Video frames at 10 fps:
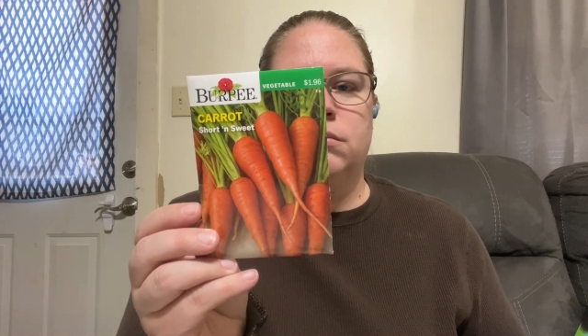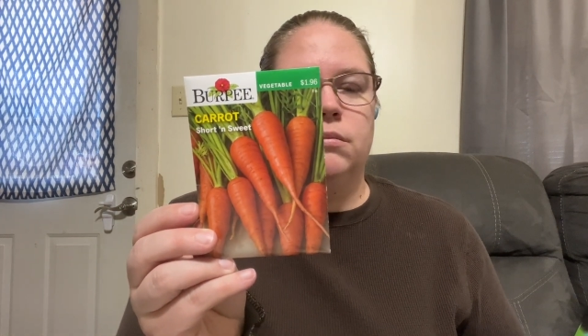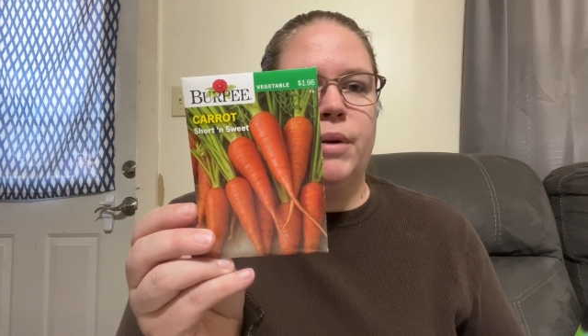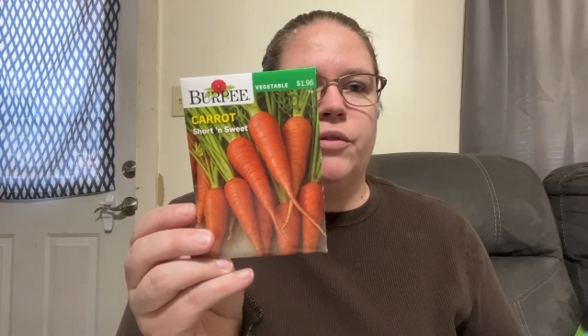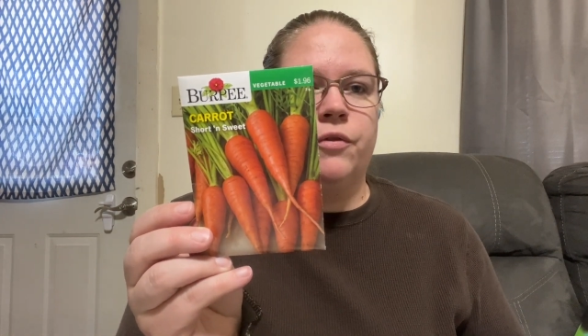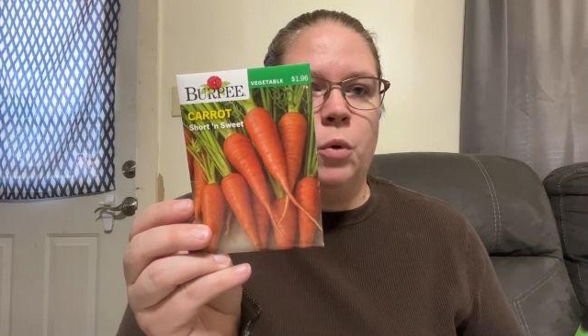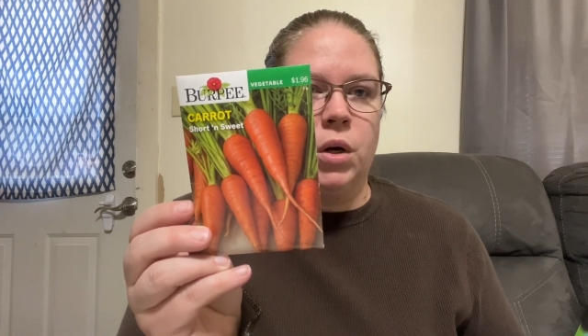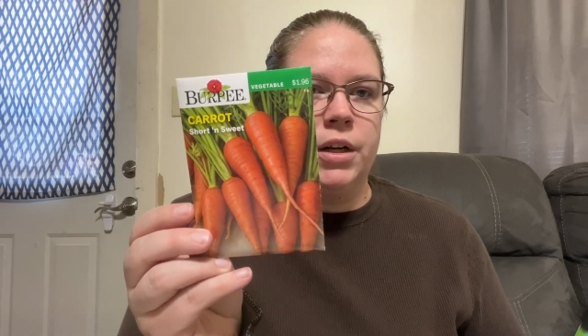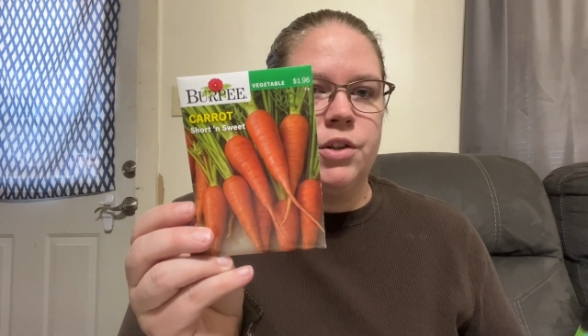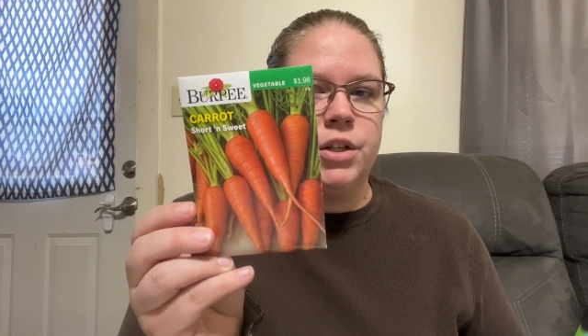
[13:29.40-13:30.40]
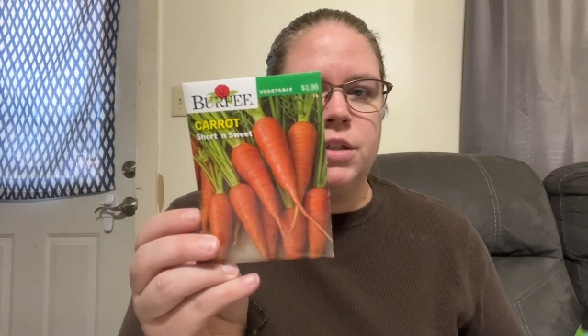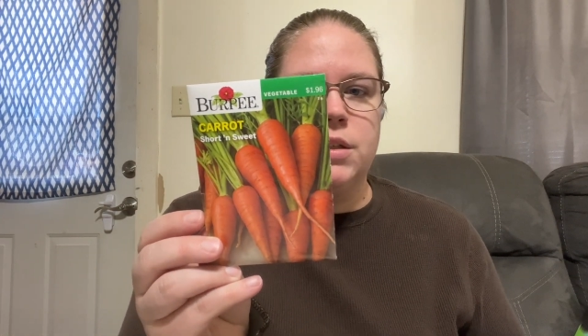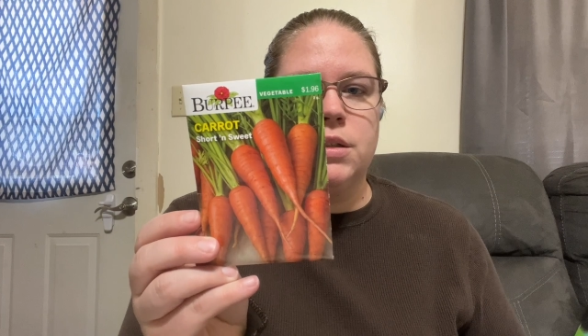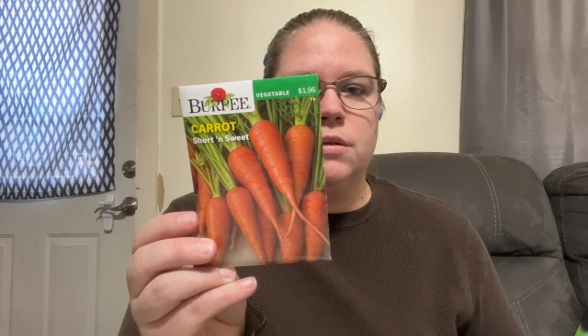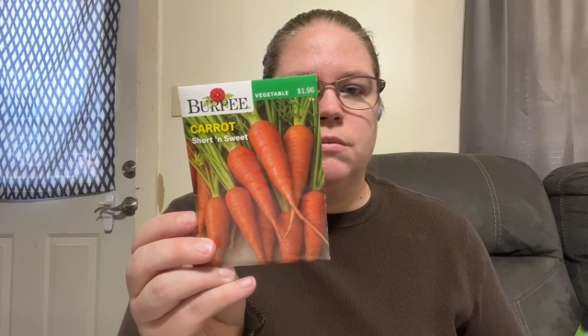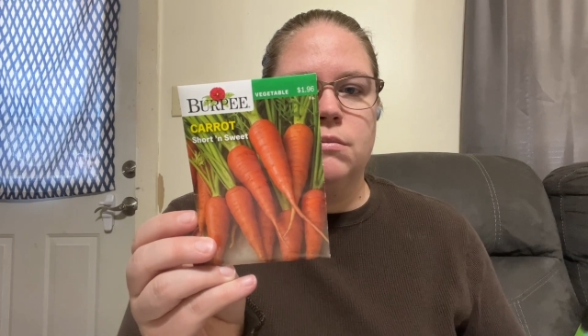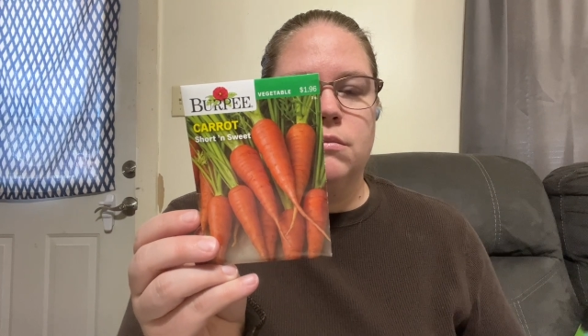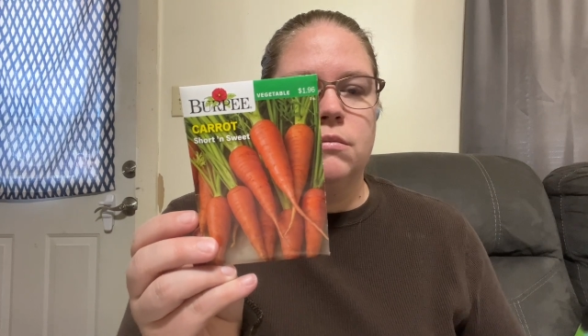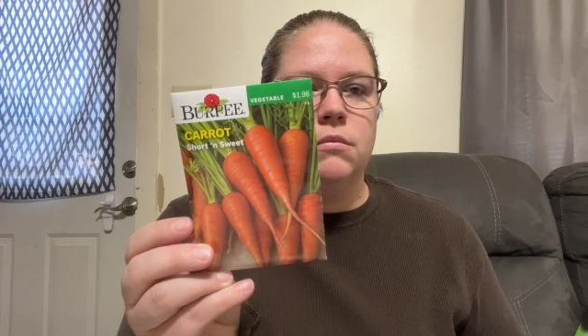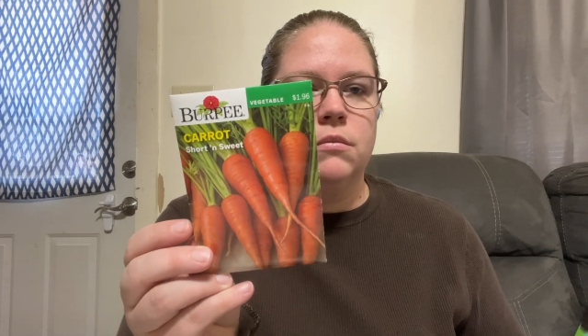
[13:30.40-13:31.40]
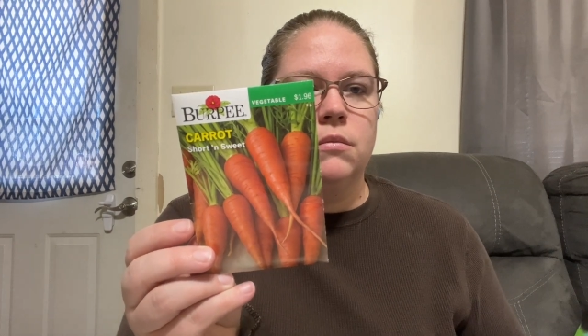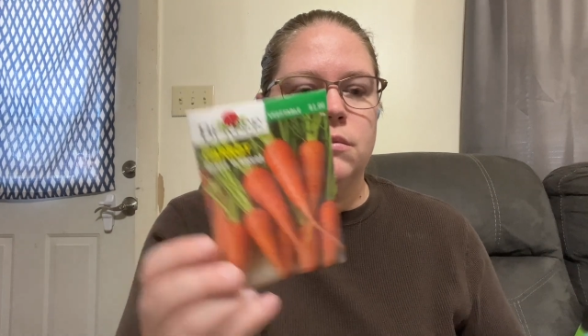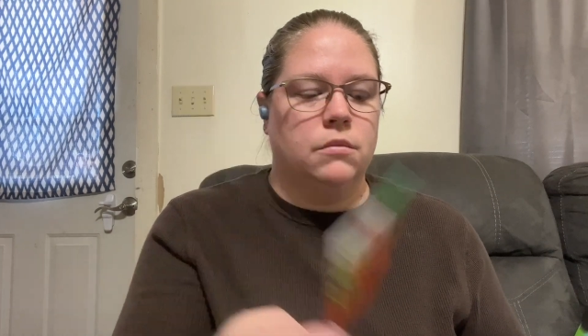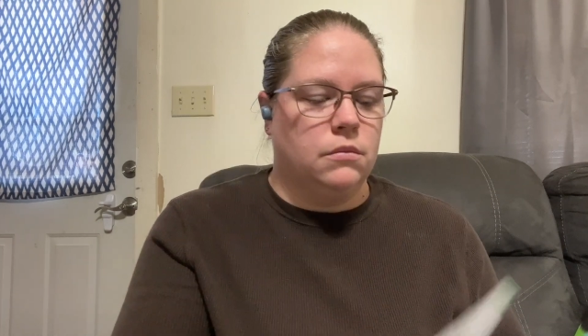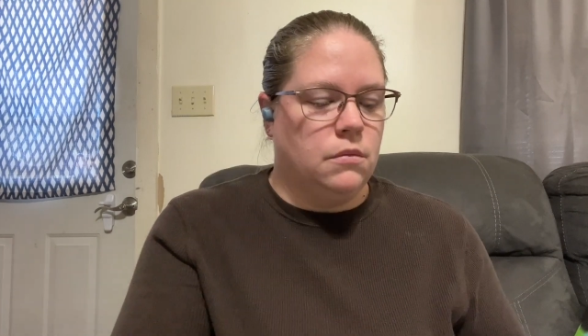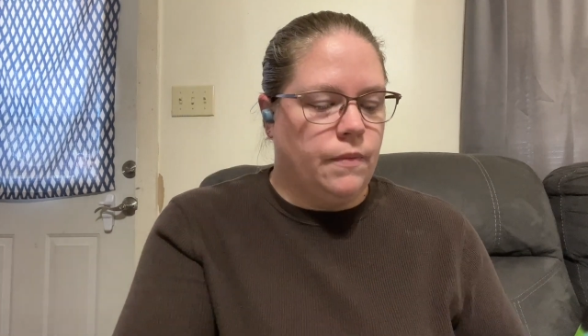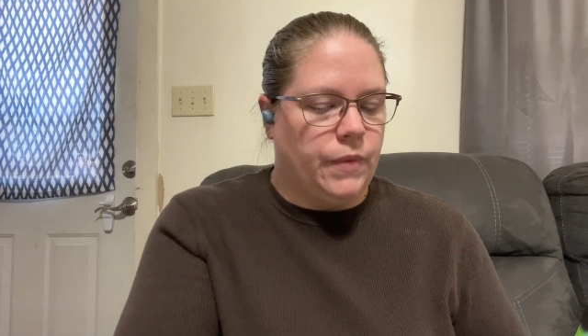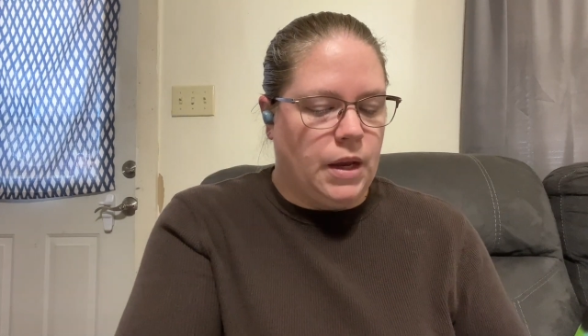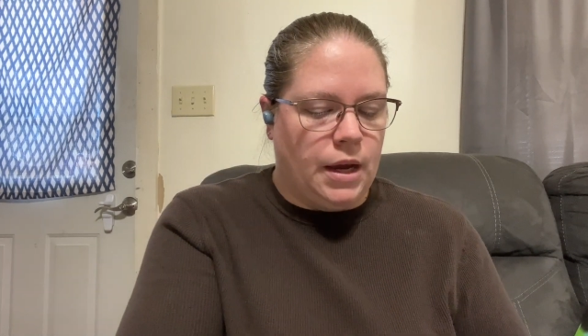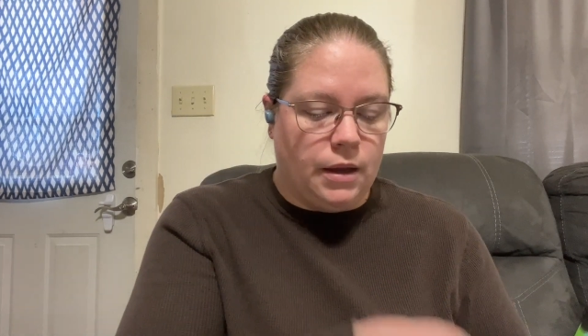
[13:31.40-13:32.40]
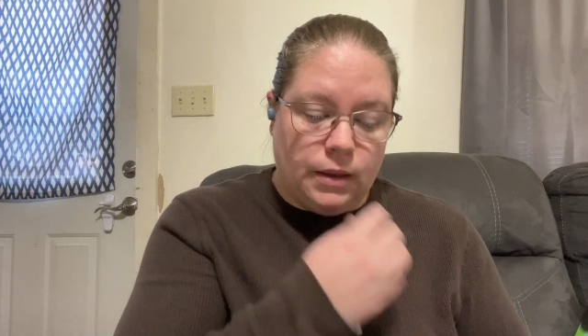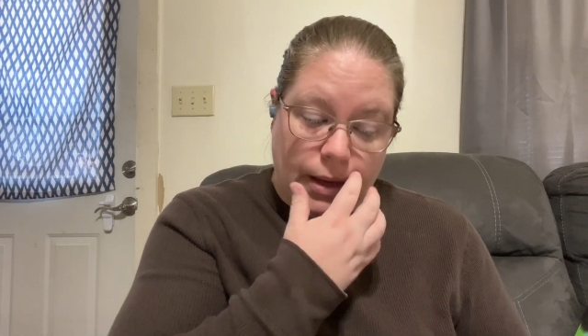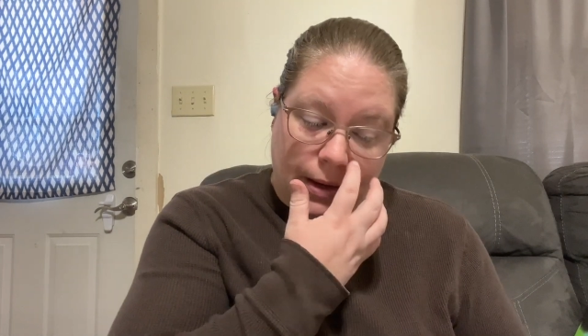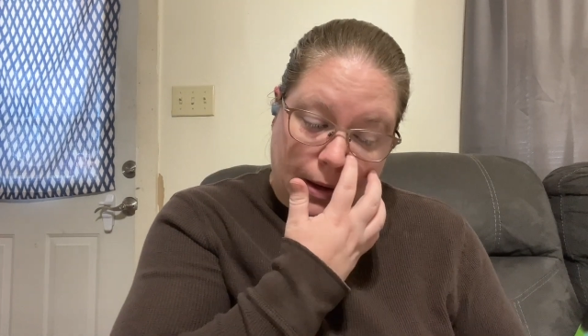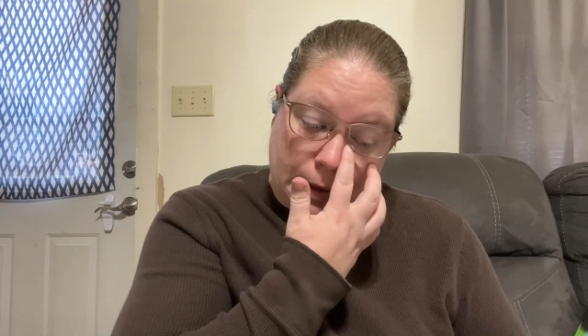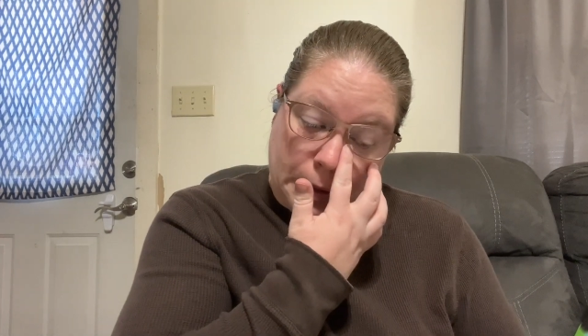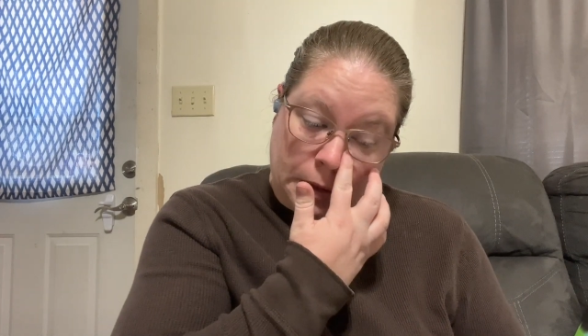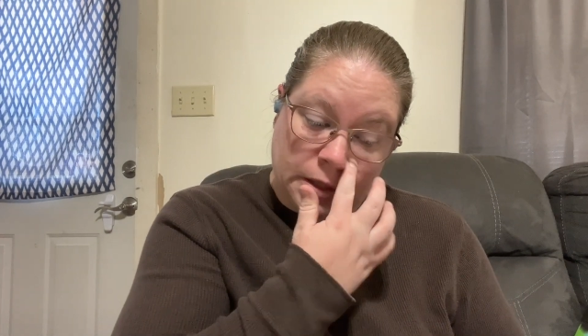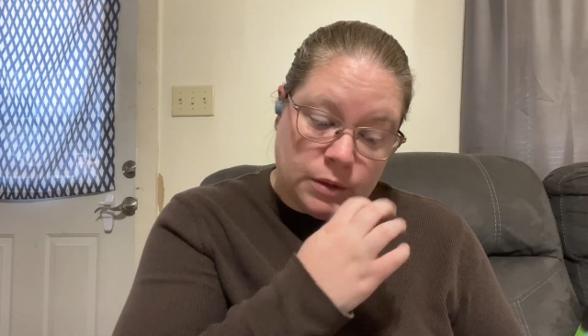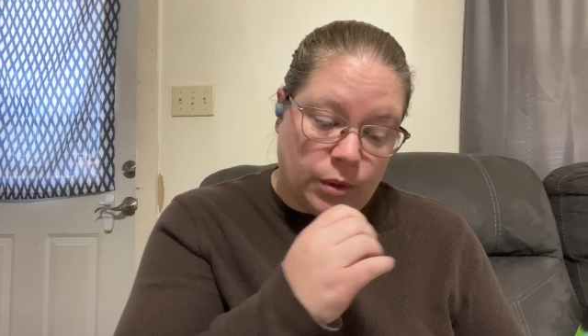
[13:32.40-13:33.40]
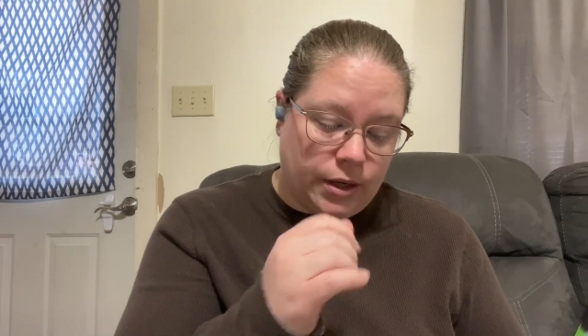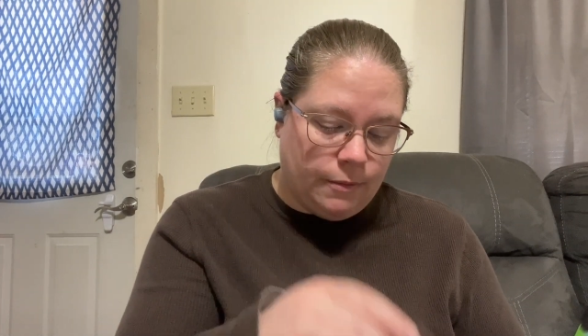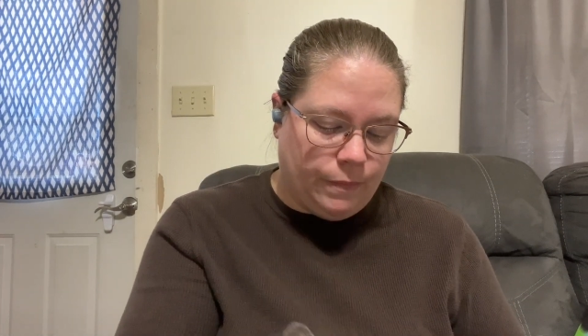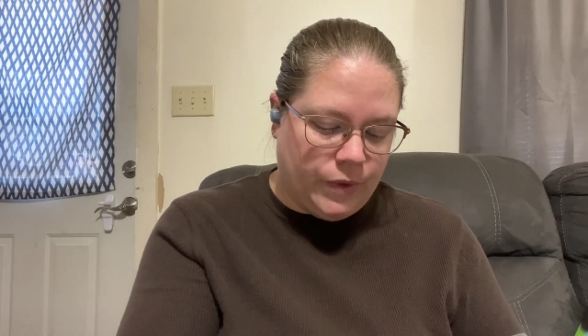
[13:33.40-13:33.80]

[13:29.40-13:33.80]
about 4 inches. And then this one